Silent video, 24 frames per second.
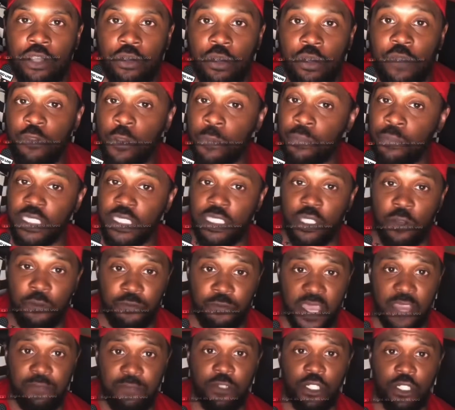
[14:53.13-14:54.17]
If you put your
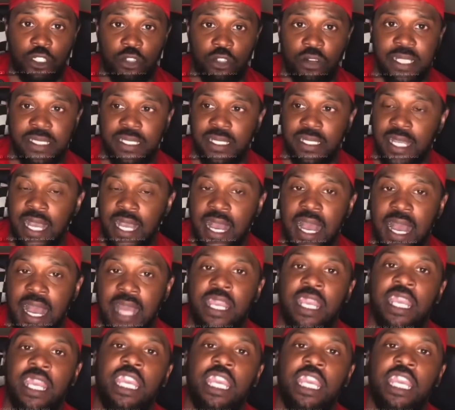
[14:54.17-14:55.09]
faith and trust in God,